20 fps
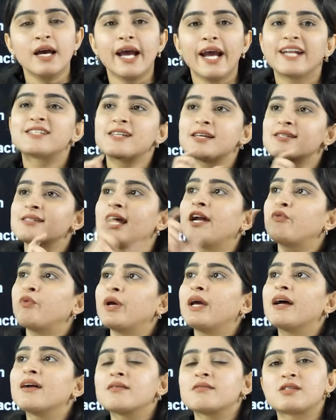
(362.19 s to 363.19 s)
It's just that
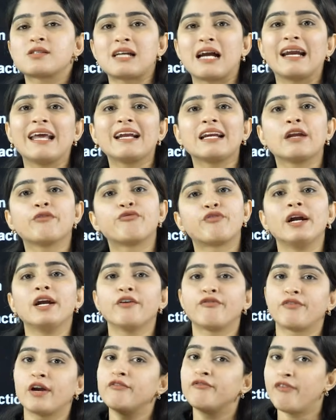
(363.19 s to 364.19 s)
we are studying different,
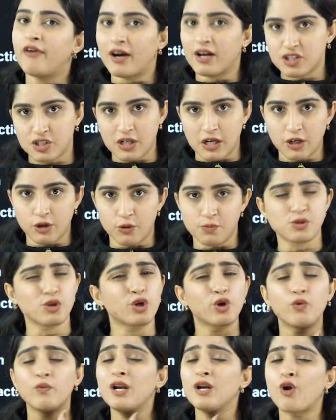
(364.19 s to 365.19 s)
different functional groups. So
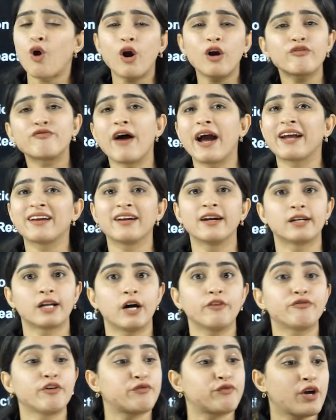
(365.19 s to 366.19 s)
you will not find it
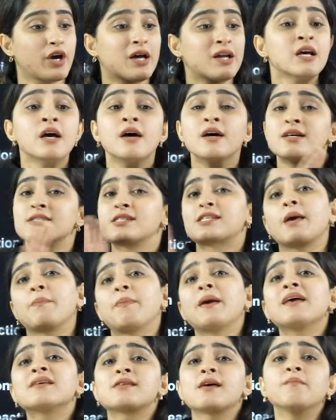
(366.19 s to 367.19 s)
tough if you are
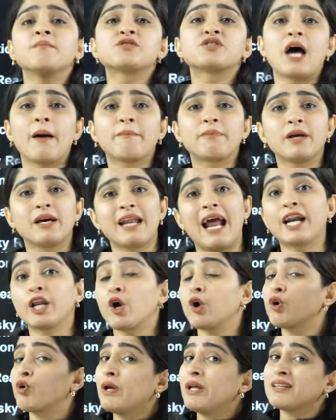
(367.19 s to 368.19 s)
skipping some chapter and
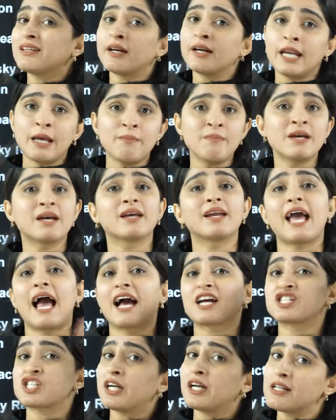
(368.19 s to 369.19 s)
you're doing the naming
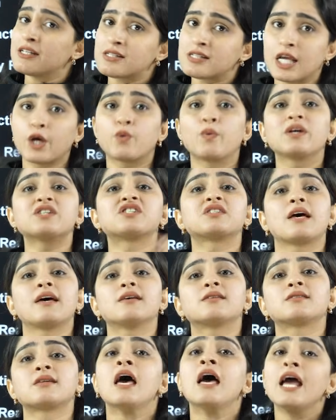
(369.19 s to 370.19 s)
reaction, distinguished
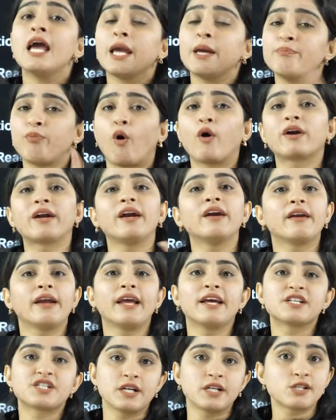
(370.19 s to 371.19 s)
test, important
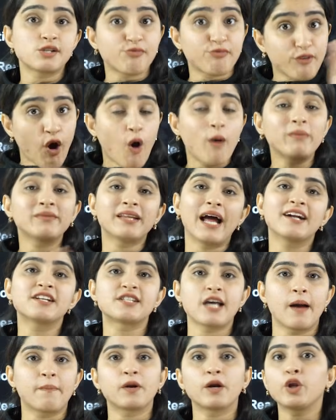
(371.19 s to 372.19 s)
reagents from that
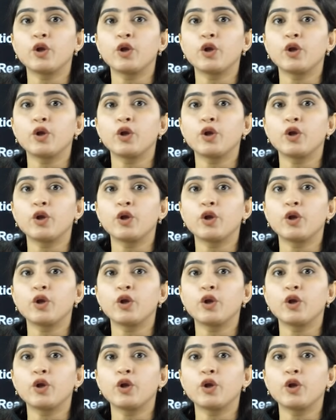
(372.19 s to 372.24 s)
chapter.